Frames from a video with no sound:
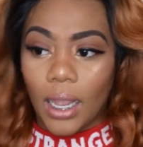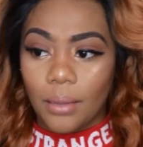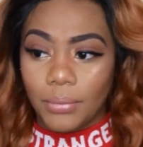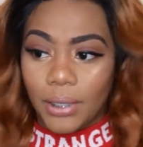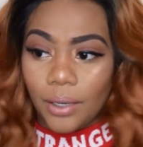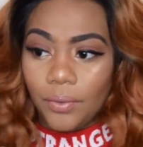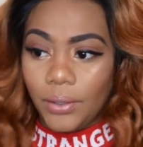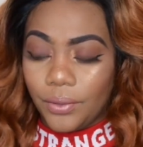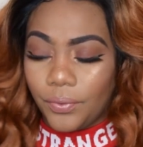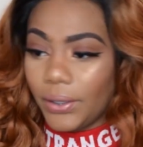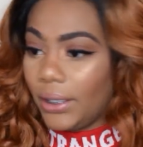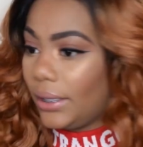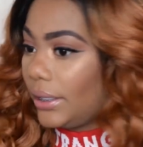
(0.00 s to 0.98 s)
I'm definitely
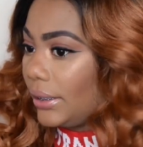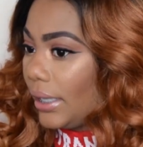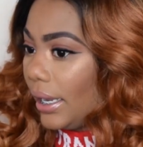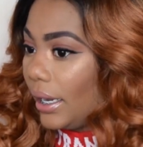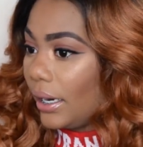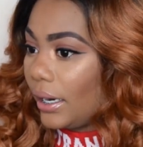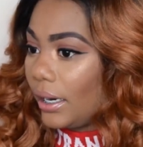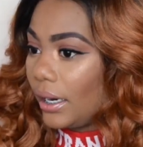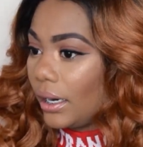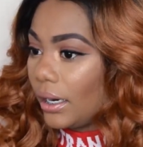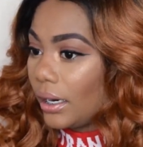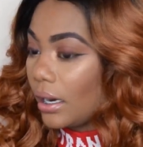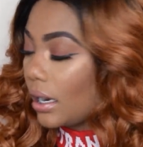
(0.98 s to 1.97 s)
feeling this hair.
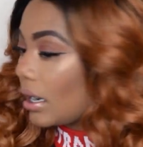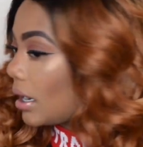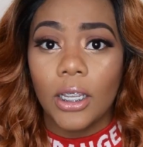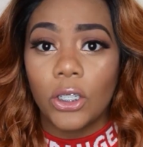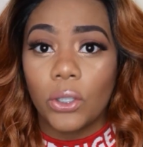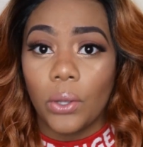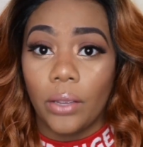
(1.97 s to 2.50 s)
So